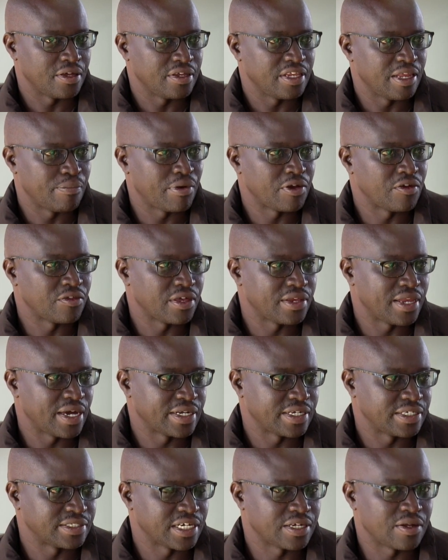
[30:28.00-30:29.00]
depend on the
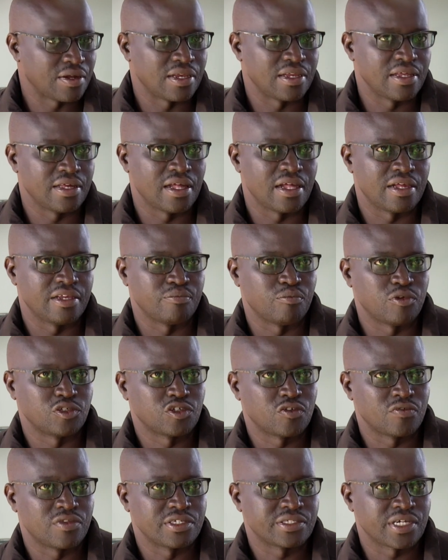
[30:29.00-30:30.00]
donkeys. Actually, in
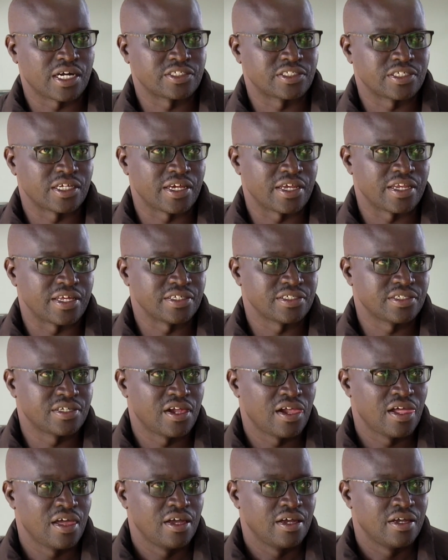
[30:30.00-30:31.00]
most of these urban areas,
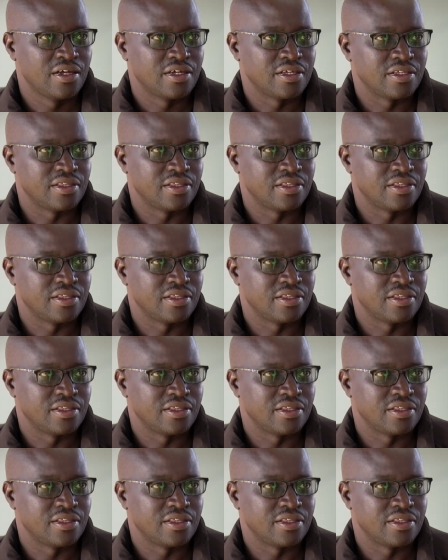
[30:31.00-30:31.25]
mm-hmm.